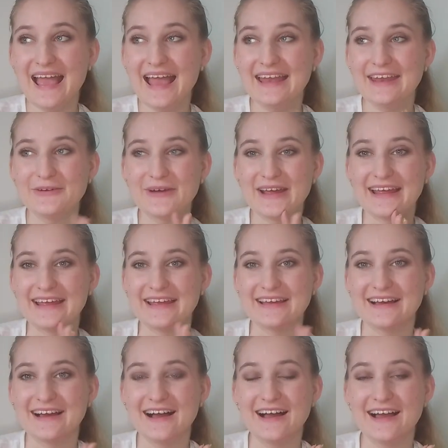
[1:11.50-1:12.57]

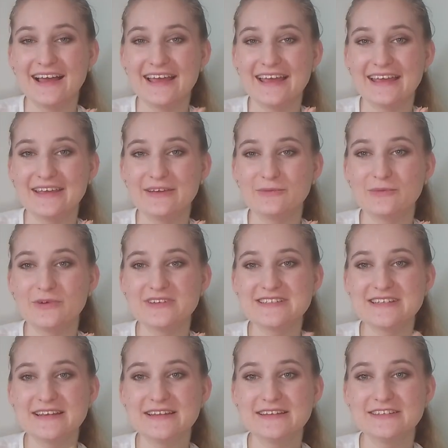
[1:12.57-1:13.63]
Anyway, I
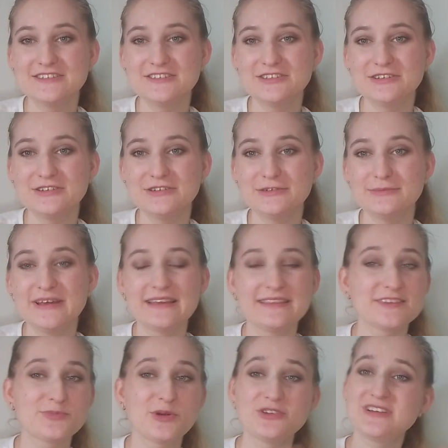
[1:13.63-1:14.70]
wanted to make
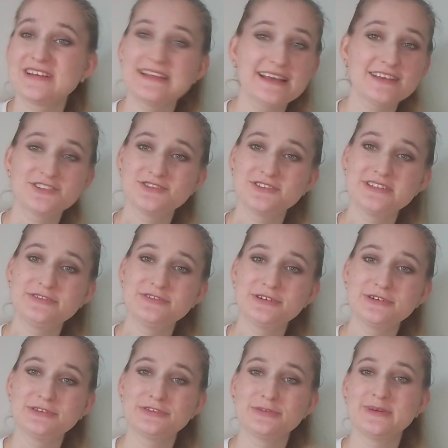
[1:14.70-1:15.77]
this project extra
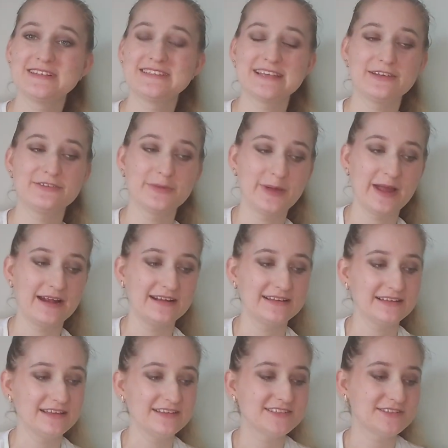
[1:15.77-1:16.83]
difficult for myself
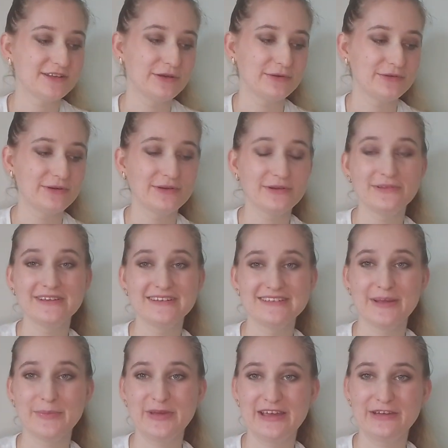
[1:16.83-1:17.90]
apparently, so not only
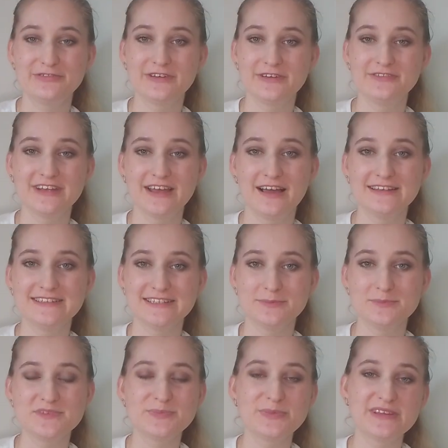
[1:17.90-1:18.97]
did I pick 50
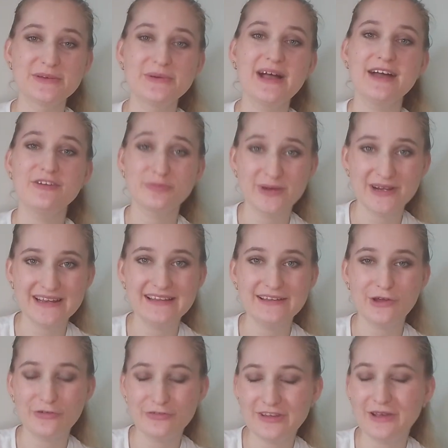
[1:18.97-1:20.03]
items, but they all have pretty
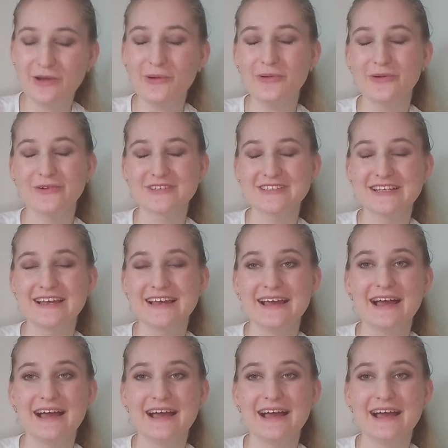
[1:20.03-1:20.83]
lofty goals.